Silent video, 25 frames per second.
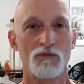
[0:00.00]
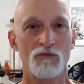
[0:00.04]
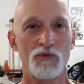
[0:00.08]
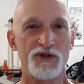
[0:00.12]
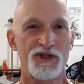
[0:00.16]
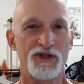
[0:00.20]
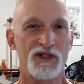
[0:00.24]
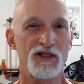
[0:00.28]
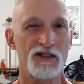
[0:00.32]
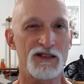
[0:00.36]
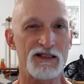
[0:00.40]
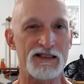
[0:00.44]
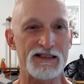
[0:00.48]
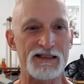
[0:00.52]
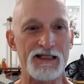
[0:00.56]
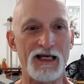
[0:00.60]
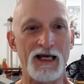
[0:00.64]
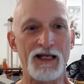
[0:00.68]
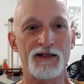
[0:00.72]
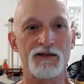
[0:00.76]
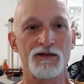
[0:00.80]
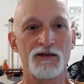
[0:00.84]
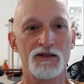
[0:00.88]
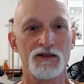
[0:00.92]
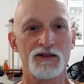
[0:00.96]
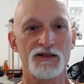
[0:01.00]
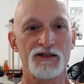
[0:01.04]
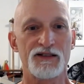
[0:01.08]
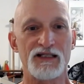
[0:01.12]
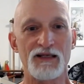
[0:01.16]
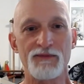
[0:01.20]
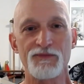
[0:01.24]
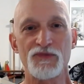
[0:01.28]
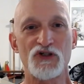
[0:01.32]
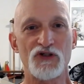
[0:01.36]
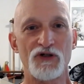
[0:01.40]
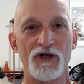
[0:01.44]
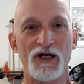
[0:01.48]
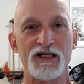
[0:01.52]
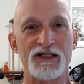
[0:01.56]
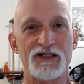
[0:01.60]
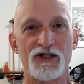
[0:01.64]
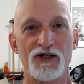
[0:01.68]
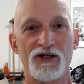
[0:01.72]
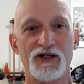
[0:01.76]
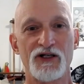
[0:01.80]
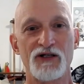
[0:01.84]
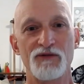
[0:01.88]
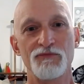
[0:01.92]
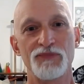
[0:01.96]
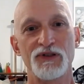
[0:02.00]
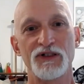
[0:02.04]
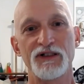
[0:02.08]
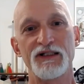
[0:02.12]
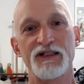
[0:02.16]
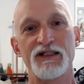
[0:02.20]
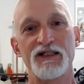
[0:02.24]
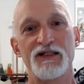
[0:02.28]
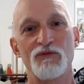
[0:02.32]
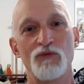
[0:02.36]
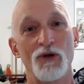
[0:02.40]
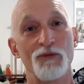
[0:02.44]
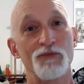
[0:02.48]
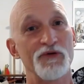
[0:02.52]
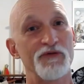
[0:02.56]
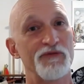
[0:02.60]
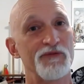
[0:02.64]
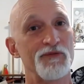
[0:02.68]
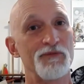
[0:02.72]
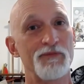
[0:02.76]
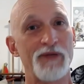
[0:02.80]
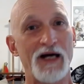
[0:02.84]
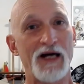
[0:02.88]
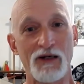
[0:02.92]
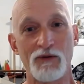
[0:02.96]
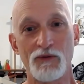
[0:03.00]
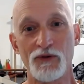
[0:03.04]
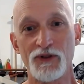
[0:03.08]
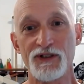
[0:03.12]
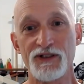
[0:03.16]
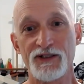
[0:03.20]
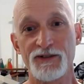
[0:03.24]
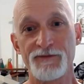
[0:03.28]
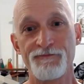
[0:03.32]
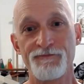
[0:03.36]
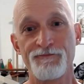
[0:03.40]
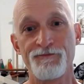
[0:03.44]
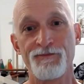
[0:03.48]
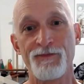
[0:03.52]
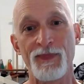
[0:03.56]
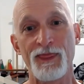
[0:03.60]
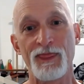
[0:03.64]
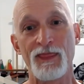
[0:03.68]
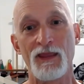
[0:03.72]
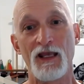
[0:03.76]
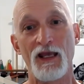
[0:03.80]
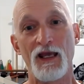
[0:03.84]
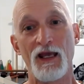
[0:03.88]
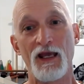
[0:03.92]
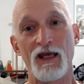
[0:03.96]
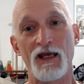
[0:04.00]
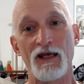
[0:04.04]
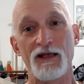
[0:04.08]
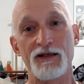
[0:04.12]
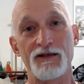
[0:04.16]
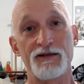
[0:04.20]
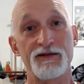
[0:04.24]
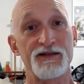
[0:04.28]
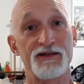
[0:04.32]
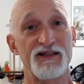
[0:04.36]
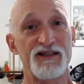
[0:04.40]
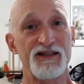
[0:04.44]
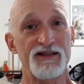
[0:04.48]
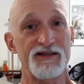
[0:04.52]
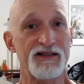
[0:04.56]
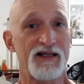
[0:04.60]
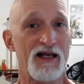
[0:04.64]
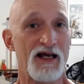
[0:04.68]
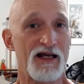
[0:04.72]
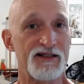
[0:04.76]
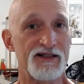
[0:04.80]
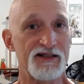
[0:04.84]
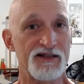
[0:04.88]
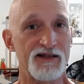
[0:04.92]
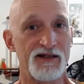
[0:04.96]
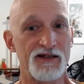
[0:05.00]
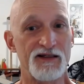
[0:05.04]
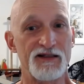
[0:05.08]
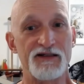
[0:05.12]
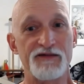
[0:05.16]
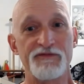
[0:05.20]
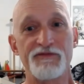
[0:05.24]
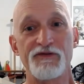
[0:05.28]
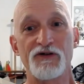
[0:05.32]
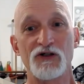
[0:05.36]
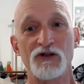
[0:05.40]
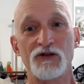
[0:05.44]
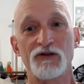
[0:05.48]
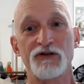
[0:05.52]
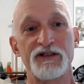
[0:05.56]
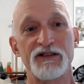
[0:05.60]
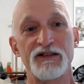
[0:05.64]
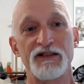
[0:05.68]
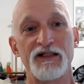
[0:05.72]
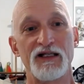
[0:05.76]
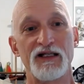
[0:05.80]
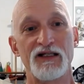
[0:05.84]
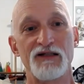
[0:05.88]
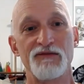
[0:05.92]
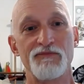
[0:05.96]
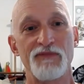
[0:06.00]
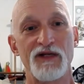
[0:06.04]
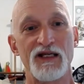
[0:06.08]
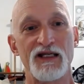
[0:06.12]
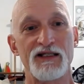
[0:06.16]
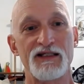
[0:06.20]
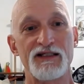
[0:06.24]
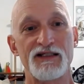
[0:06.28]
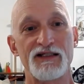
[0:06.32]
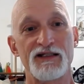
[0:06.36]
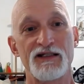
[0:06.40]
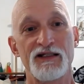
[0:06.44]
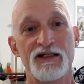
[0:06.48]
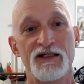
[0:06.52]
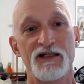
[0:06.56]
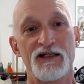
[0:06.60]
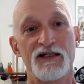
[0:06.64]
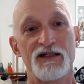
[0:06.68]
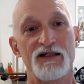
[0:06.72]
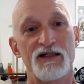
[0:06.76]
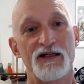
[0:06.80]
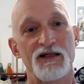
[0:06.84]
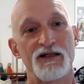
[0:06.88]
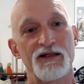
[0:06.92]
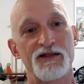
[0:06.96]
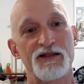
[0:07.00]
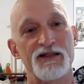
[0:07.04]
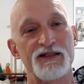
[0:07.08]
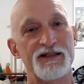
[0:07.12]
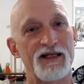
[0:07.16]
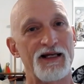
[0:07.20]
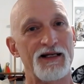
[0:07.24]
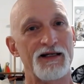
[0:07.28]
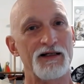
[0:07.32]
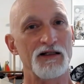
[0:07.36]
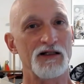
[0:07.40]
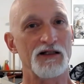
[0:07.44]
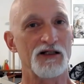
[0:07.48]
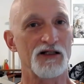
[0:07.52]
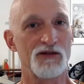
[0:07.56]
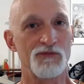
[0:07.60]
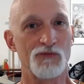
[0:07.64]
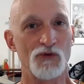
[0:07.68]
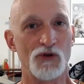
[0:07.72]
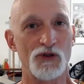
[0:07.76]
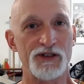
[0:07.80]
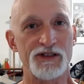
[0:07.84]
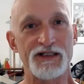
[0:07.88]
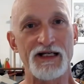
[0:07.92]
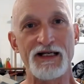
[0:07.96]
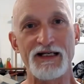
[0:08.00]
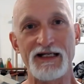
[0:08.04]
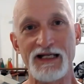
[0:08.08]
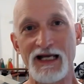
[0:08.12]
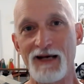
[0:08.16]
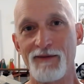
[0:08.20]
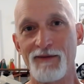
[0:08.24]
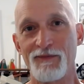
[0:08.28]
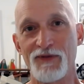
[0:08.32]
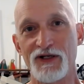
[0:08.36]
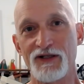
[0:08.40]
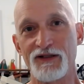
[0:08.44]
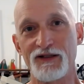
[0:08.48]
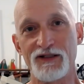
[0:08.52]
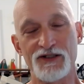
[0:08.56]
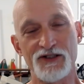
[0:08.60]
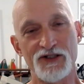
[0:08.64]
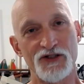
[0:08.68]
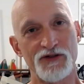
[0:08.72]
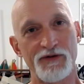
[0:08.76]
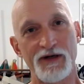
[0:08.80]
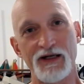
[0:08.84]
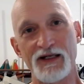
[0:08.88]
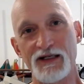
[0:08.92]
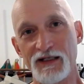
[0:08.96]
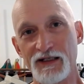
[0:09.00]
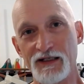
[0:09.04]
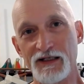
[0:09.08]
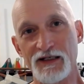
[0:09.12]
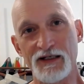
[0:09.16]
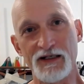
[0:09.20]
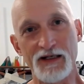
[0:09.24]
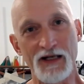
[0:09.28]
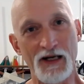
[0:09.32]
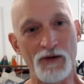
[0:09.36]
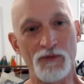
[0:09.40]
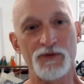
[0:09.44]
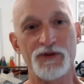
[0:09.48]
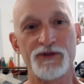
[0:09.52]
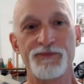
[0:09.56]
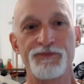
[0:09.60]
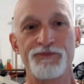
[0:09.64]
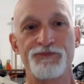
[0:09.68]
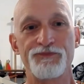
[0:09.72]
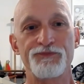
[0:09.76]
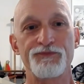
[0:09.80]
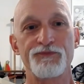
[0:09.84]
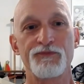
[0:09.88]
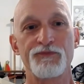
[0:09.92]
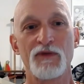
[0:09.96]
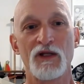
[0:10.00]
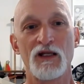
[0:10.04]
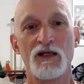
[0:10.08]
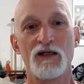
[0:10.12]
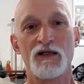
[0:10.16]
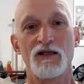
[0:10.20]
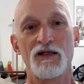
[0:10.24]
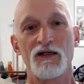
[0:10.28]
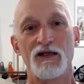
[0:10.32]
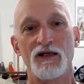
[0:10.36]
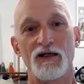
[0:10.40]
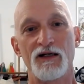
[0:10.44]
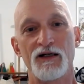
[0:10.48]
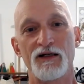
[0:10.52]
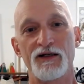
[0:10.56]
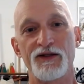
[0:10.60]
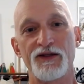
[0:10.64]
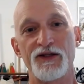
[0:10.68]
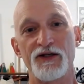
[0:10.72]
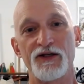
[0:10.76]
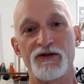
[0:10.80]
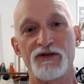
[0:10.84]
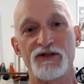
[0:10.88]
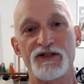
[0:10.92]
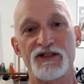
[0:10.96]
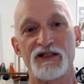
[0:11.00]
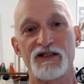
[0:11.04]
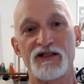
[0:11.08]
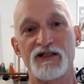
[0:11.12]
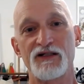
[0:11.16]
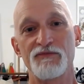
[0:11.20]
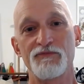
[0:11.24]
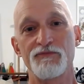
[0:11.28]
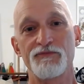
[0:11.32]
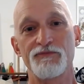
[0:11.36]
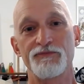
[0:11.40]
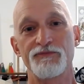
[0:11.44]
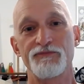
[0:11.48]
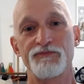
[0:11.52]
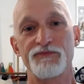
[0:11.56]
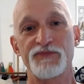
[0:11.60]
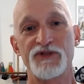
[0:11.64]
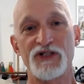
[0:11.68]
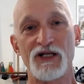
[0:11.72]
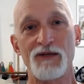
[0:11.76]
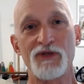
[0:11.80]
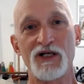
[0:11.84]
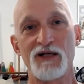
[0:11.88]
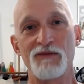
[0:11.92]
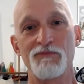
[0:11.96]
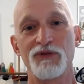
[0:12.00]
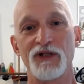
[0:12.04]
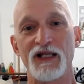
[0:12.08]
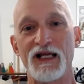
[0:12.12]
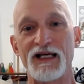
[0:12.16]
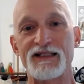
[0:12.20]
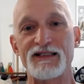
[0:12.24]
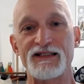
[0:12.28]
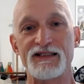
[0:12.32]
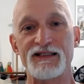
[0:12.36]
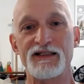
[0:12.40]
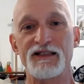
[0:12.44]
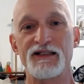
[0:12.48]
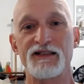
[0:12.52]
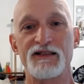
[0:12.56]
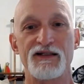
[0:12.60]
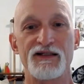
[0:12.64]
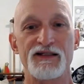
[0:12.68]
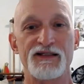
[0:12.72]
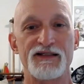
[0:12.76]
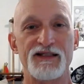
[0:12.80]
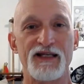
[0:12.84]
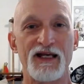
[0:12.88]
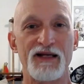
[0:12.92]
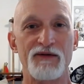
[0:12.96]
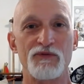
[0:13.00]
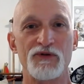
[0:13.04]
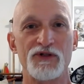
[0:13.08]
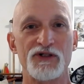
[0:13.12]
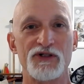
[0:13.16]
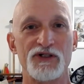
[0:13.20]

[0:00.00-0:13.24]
Within the set, some strikes are completed while moving backwards, and this adds to the difficulty and makes the set a little more dynamic than straight in and out. There is some complexity to the set